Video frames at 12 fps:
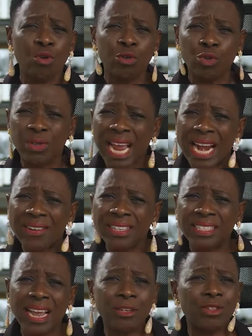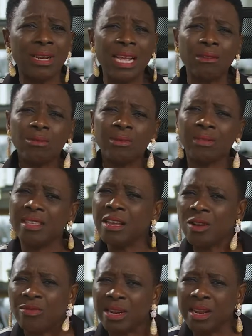Should I resign? Should I
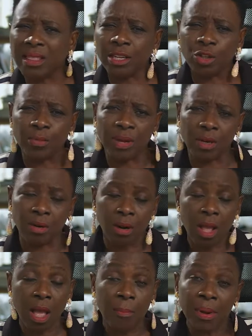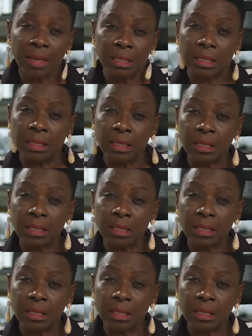think of another job or not? But